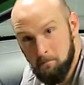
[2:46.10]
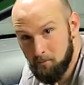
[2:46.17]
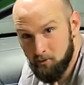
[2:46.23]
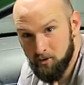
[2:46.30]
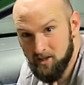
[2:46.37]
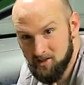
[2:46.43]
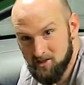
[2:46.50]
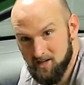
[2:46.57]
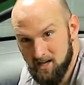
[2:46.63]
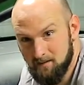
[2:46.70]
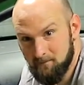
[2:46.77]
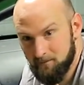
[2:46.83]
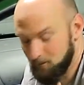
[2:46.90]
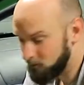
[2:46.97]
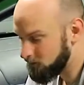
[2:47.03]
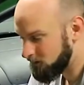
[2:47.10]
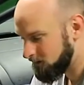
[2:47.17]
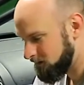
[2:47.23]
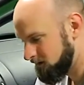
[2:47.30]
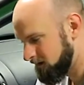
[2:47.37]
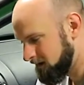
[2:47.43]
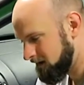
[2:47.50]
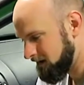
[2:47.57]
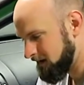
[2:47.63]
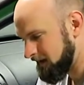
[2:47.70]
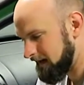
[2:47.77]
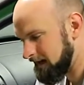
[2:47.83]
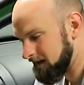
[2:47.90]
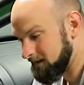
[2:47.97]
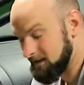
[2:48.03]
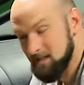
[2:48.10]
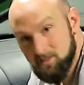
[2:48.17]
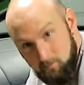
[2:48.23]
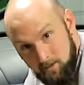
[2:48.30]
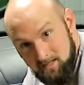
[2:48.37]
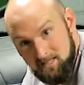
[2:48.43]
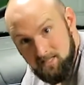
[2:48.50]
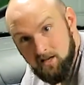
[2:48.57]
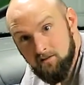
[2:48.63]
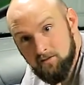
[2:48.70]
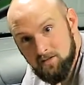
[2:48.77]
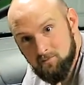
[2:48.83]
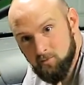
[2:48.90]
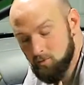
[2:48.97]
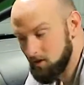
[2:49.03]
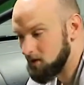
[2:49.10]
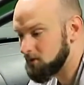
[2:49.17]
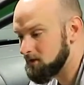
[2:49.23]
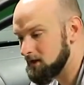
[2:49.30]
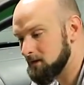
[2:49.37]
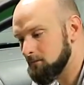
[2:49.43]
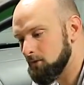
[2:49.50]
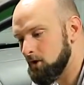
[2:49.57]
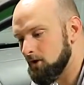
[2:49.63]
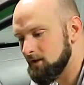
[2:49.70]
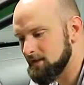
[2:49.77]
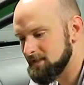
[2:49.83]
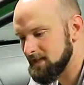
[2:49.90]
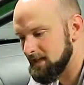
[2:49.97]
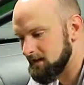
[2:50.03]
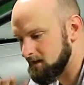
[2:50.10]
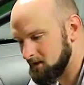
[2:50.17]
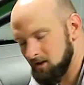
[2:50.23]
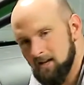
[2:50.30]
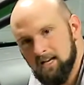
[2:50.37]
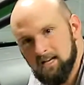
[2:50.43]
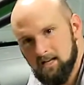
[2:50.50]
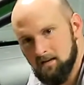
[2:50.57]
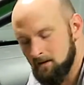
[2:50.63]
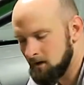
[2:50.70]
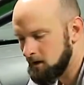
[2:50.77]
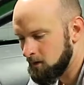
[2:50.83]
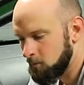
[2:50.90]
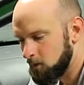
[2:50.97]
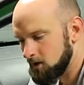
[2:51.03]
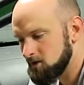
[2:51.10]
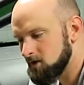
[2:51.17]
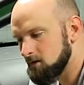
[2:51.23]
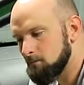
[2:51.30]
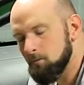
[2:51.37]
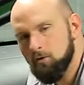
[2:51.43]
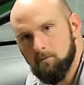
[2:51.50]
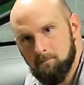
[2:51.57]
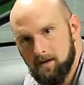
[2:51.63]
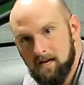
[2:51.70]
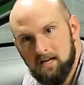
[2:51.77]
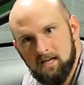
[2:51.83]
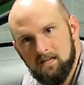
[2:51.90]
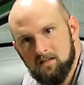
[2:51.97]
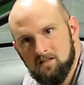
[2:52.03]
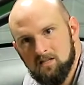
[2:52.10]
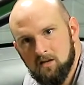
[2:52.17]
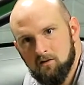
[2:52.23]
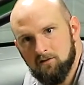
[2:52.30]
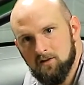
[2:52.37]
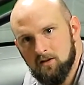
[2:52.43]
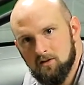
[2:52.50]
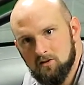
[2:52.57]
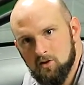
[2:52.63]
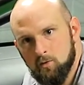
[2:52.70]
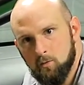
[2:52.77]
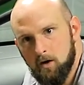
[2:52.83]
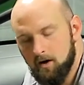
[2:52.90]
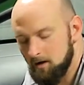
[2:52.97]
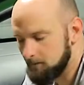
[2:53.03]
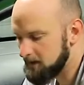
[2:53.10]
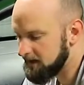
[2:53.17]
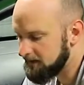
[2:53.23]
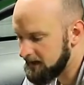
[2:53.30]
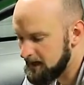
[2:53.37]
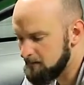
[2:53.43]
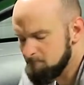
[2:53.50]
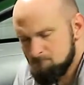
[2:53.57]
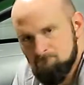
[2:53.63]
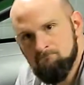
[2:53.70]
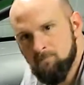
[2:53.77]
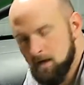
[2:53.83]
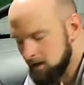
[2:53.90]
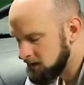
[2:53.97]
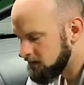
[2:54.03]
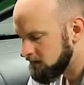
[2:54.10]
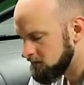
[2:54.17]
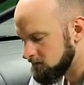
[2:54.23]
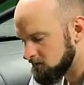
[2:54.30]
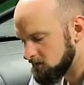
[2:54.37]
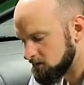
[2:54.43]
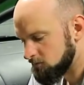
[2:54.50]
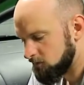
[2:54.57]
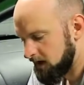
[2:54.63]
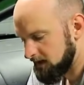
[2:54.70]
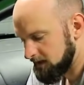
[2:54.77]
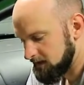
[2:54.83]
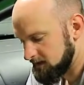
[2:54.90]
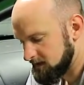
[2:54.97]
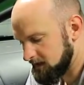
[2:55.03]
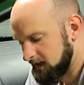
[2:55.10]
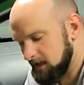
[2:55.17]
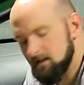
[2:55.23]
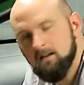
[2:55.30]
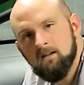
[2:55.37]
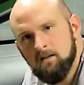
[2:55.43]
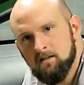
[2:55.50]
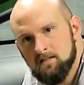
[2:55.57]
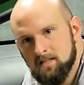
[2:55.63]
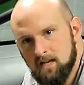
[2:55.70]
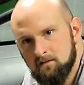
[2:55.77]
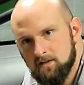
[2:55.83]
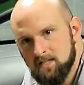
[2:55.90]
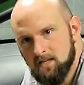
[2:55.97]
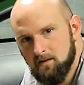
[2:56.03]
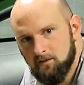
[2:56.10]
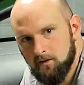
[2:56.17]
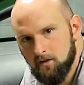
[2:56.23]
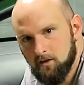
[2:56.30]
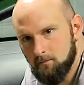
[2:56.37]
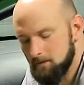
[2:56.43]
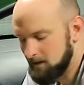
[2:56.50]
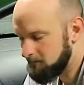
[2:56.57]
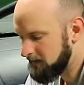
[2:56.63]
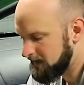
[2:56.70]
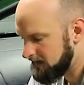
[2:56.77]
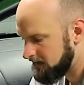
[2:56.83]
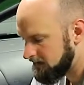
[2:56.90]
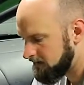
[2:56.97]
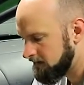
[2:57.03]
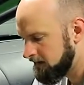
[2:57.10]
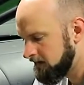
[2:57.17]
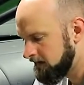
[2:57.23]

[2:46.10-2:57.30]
Pretty cheap, Ford. This one's serviceable though. You can blow this out, clean it, wash it, put it back in. So if you're not too worried about that, just run this again. Save yourself a little bit of money.